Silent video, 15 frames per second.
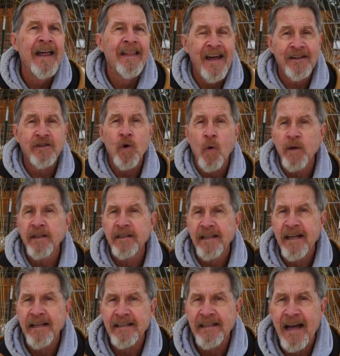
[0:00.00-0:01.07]
That's going to
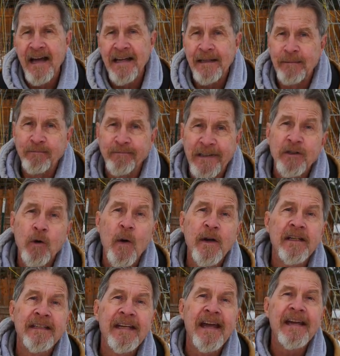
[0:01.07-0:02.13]
take time. It's going
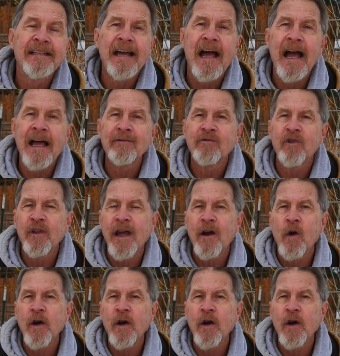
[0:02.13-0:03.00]
to take time for that